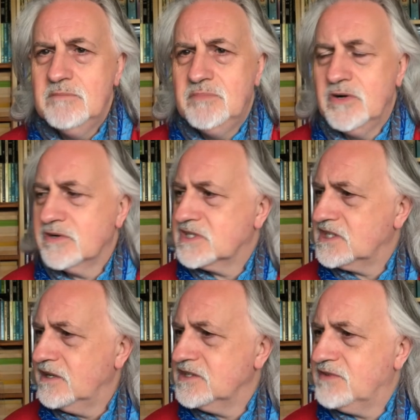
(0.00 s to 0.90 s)
books,
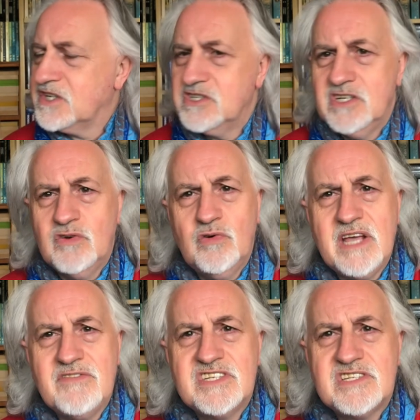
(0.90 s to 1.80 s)
science fiction, all
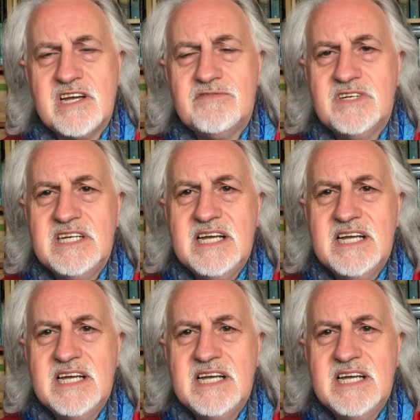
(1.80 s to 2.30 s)
the other stuff.